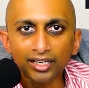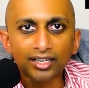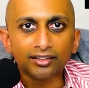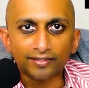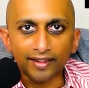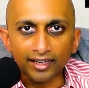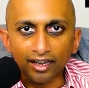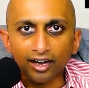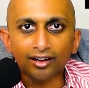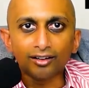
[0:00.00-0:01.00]
They
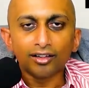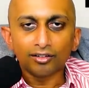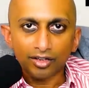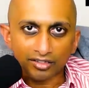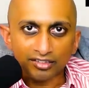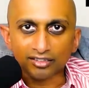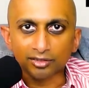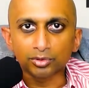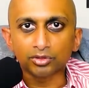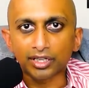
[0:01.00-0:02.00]
are
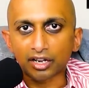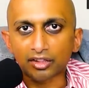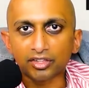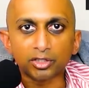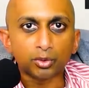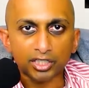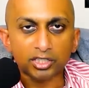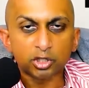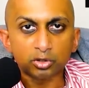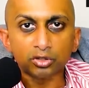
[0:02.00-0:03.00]
accessible, and I think you actually
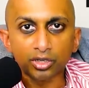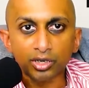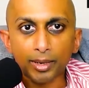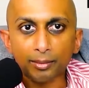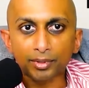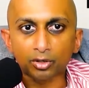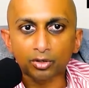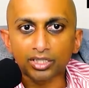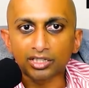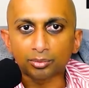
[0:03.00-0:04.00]
do learn about
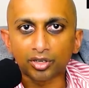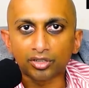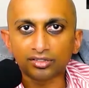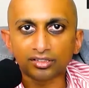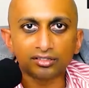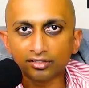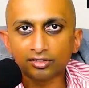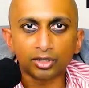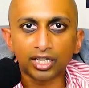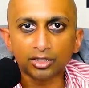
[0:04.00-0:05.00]
Bitcoin in the process. So
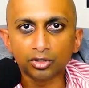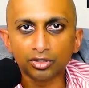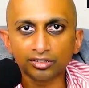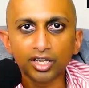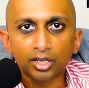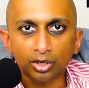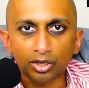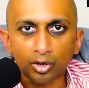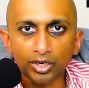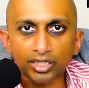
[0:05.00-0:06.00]
to get yours, go to
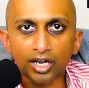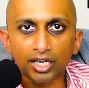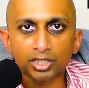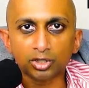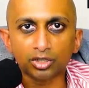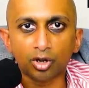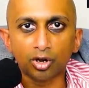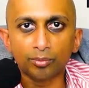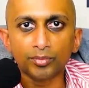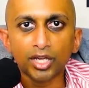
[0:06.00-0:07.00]

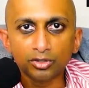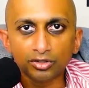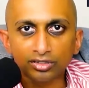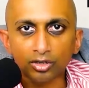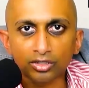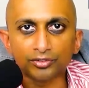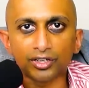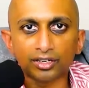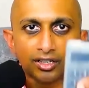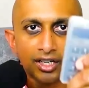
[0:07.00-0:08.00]
coinkite.com, use code
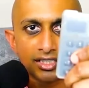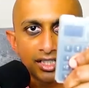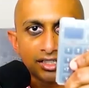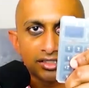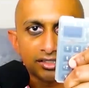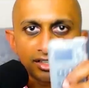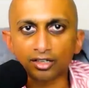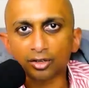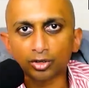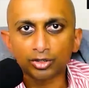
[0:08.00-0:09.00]
Livera to get a discount
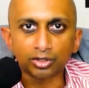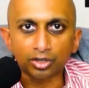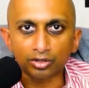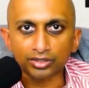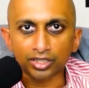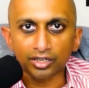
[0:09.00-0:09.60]
on your cold card.